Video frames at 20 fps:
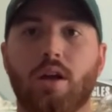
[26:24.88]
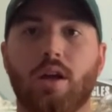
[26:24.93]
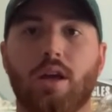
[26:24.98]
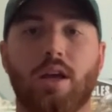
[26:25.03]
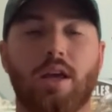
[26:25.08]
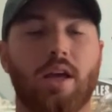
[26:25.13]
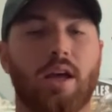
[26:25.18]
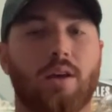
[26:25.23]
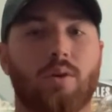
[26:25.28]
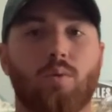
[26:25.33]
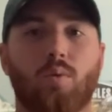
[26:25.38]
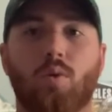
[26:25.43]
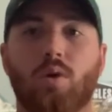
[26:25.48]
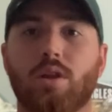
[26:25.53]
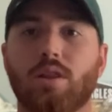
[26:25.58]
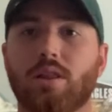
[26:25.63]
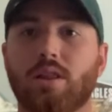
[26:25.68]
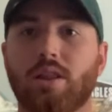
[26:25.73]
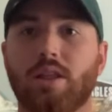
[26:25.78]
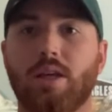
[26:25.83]
He had
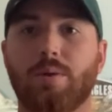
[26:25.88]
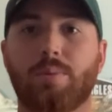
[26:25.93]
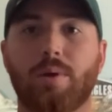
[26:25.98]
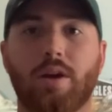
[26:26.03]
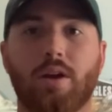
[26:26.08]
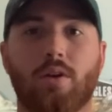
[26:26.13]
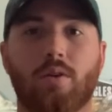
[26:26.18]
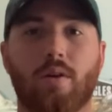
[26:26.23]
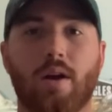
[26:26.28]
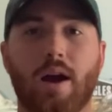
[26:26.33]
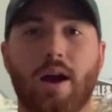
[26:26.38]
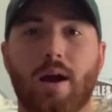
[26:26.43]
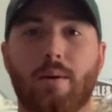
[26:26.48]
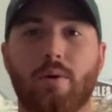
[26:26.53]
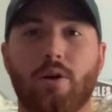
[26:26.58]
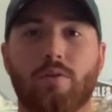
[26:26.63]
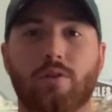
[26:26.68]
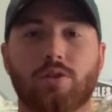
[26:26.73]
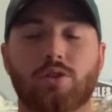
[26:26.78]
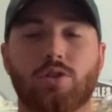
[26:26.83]
one leaping grab
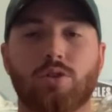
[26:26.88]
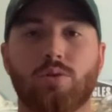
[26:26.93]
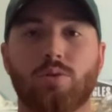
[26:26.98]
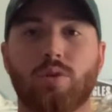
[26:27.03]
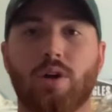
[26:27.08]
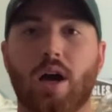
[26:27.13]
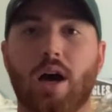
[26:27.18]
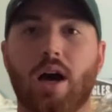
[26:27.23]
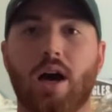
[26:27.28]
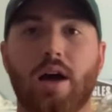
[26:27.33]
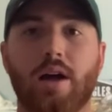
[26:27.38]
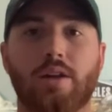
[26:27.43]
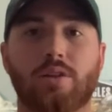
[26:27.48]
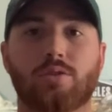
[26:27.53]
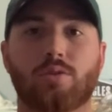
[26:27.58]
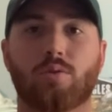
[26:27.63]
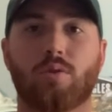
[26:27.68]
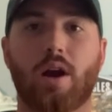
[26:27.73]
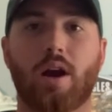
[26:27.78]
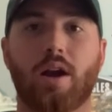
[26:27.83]
over 2 guys
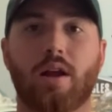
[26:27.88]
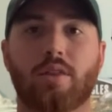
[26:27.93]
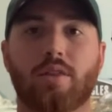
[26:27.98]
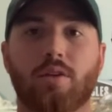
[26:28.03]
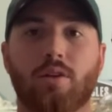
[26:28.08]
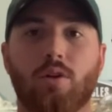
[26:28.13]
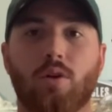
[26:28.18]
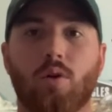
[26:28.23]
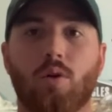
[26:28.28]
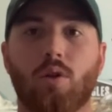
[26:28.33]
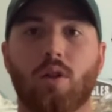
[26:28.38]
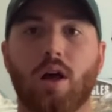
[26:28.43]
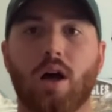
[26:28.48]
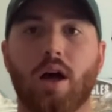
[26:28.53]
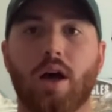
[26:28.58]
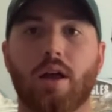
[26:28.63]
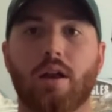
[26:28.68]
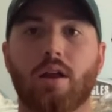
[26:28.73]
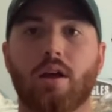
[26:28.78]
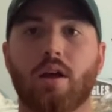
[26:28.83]
right at the goal
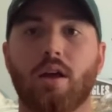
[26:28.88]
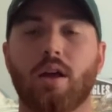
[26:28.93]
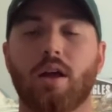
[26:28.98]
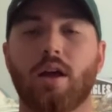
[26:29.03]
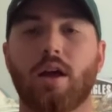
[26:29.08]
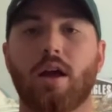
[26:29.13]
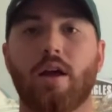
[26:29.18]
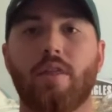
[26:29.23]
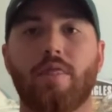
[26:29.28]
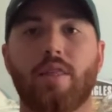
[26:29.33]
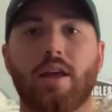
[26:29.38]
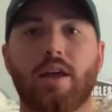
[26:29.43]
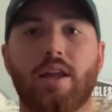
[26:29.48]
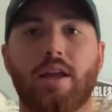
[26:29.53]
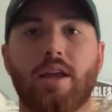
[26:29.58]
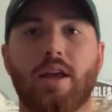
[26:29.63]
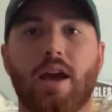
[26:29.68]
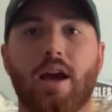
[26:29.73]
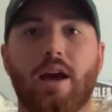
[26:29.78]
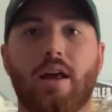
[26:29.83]
line, and then
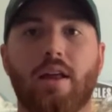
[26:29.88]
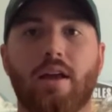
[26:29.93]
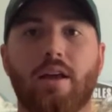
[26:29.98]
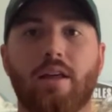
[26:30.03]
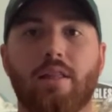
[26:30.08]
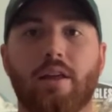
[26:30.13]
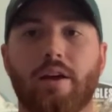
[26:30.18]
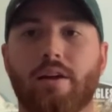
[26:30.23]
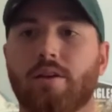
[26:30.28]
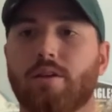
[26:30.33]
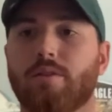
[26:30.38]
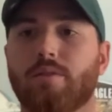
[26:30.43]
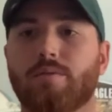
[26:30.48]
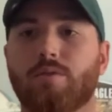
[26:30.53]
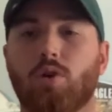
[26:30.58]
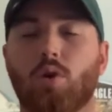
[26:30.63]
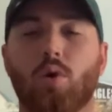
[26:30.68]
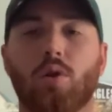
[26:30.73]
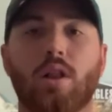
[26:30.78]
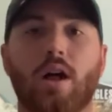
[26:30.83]
he had a
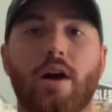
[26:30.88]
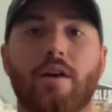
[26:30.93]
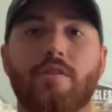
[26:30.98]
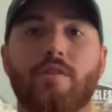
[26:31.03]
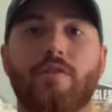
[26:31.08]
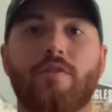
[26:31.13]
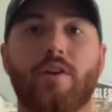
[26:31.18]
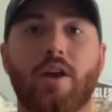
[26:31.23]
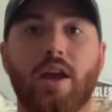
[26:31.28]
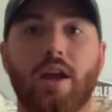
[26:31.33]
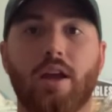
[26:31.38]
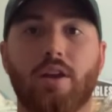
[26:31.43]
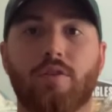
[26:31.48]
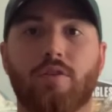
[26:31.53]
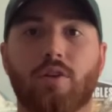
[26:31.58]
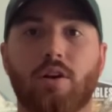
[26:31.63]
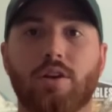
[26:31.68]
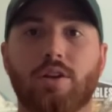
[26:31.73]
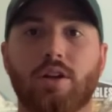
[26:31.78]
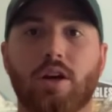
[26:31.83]
goal line fade
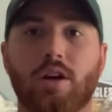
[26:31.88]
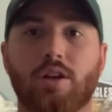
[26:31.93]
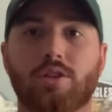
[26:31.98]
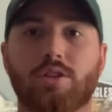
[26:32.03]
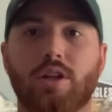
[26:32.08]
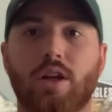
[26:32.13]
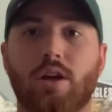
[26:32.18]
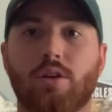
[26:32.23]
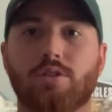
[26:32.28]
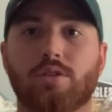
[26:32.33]
for a touchdown.